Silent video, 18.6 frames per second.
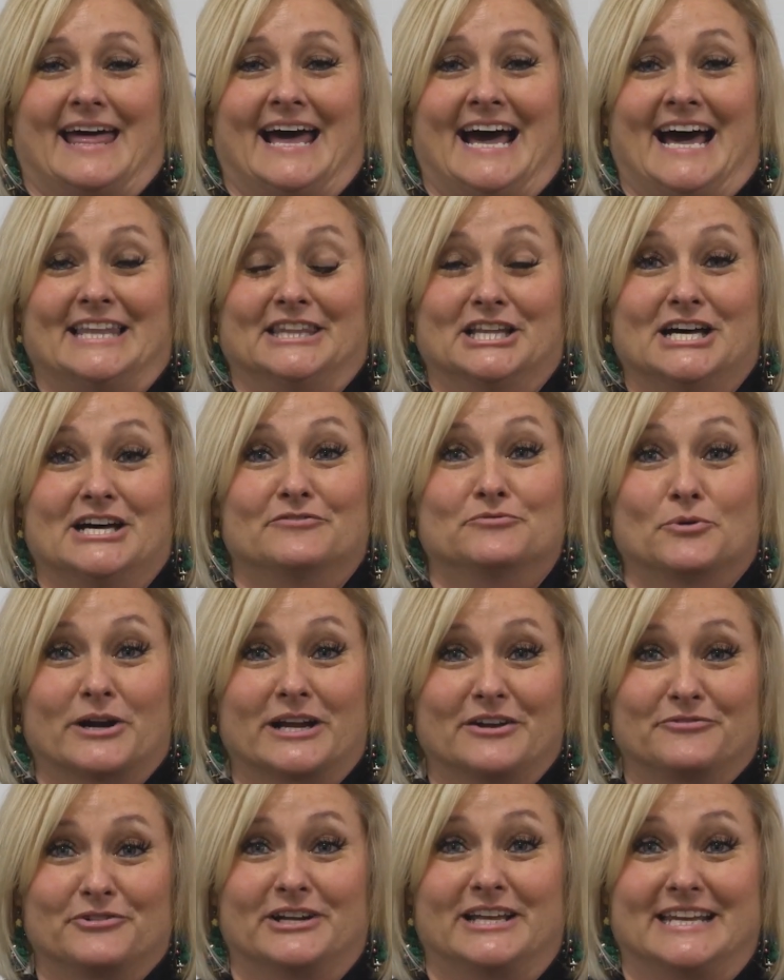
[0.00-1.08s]
I love
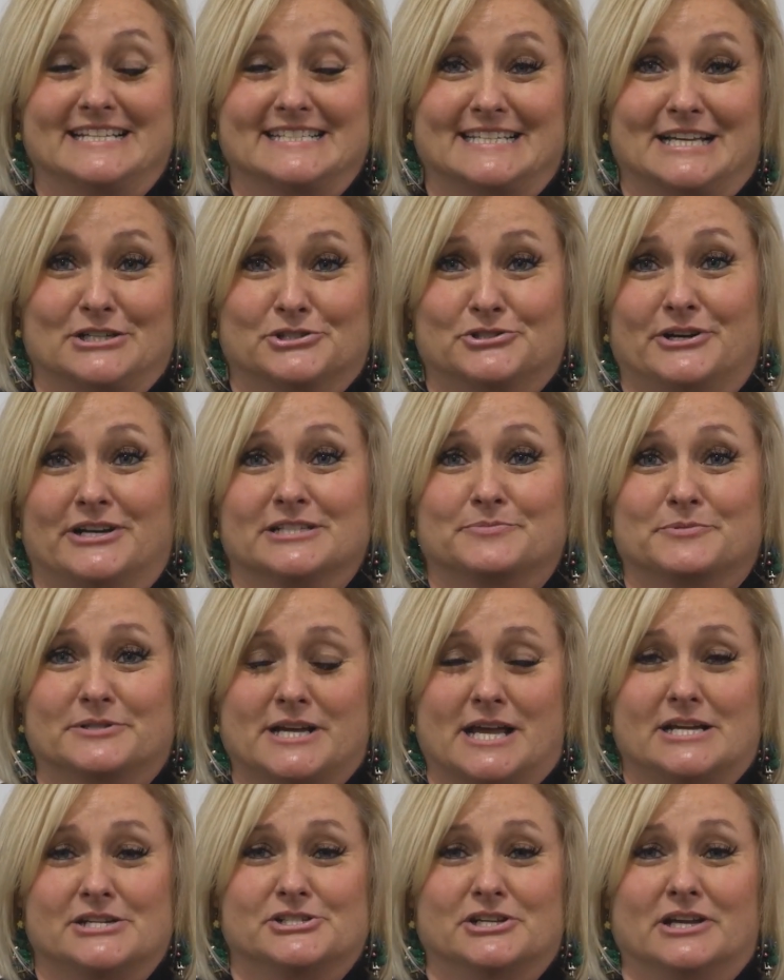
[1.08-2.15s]
working for Kennesaw
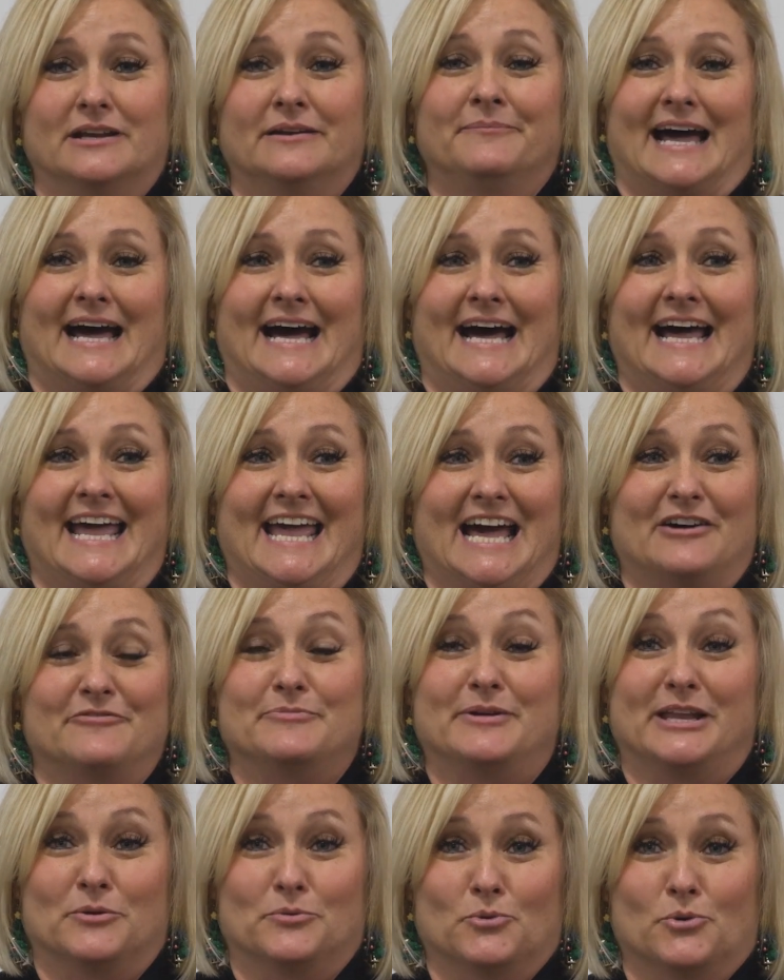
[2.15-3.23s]
Transportation. I
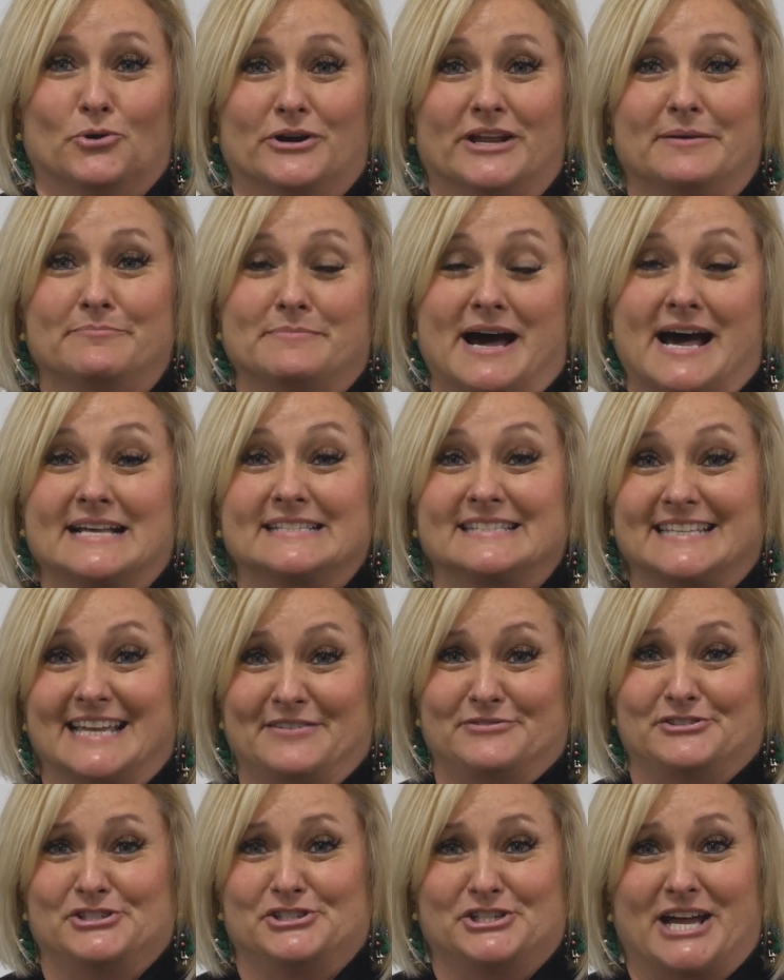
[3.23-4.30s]
have been awarded my
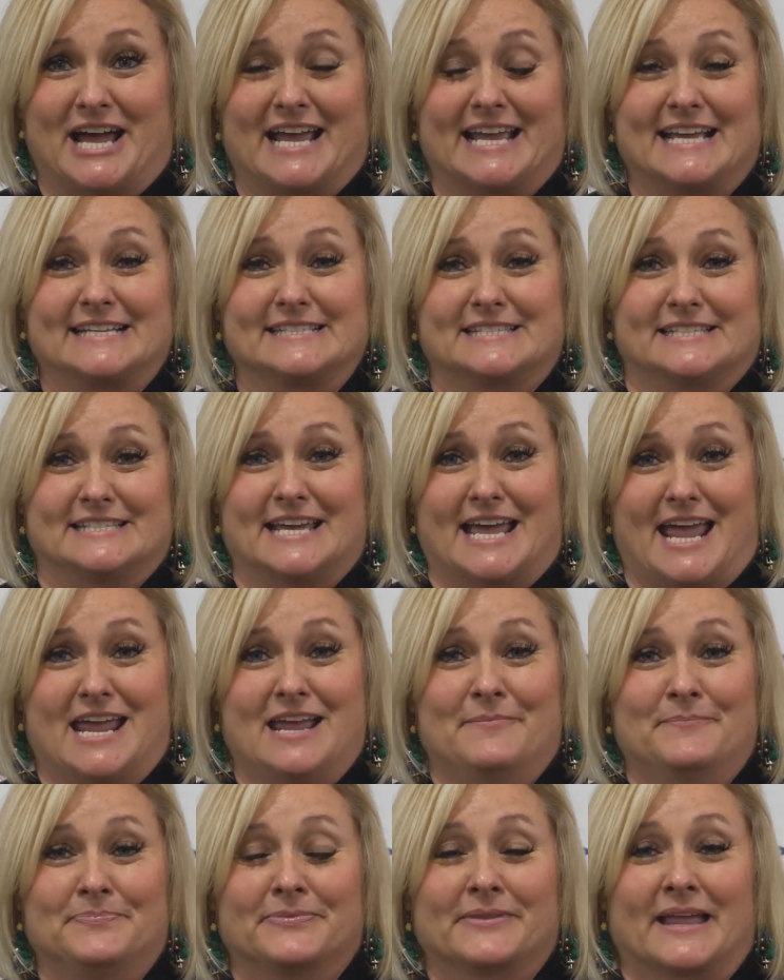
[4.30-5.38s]
safety jacket
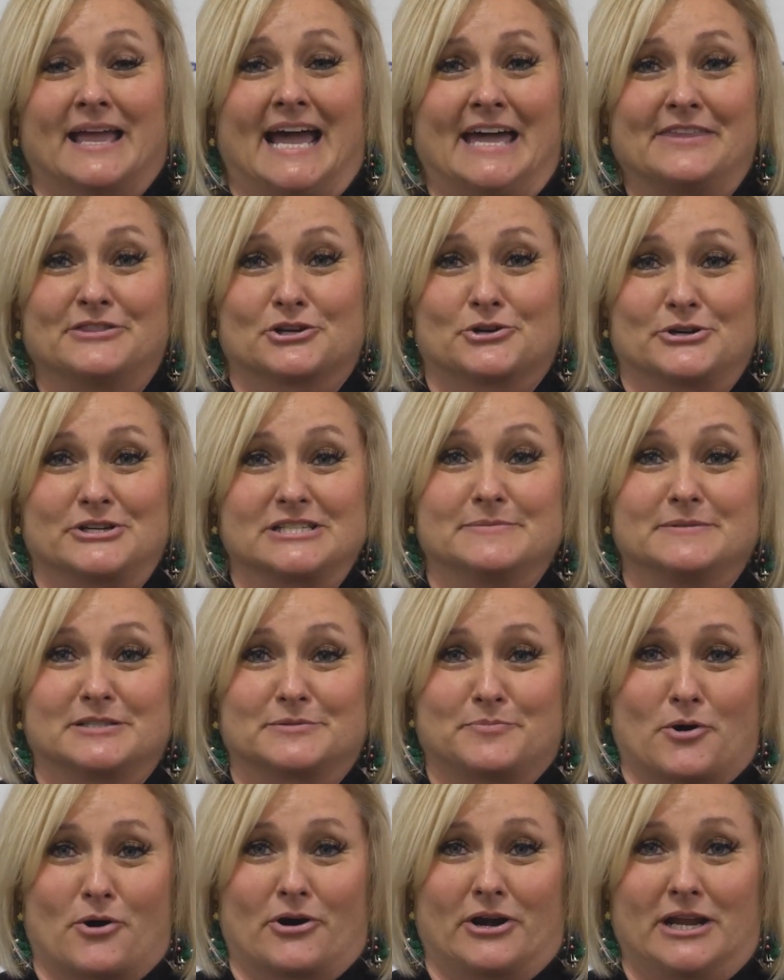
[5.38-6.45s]
today at the Christmas
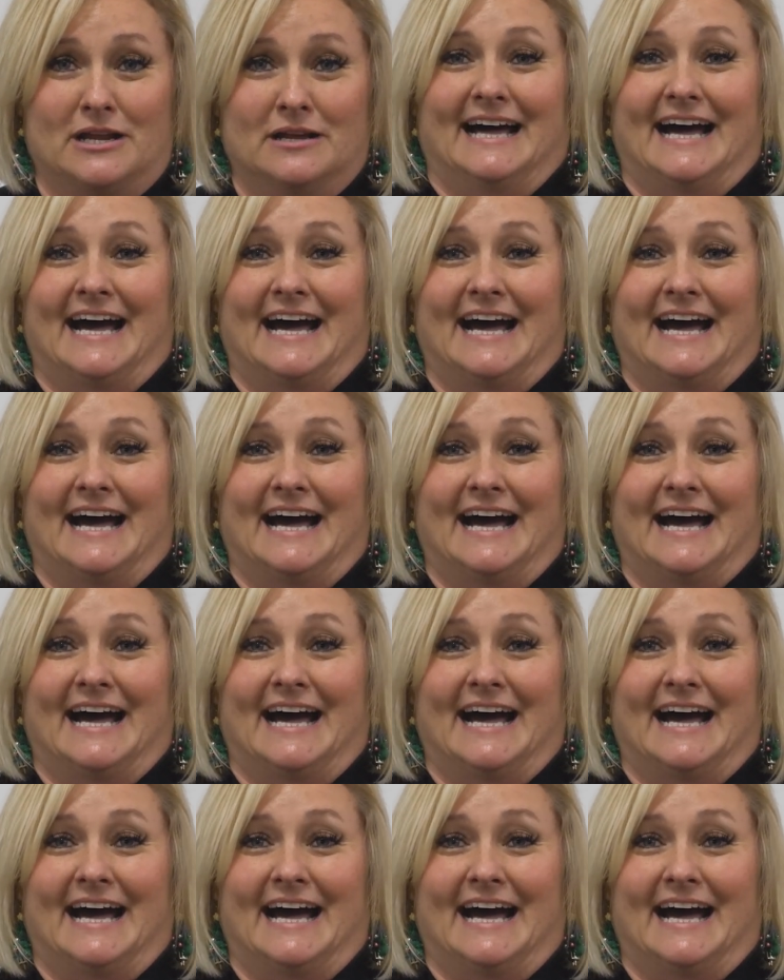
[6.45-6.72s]
party.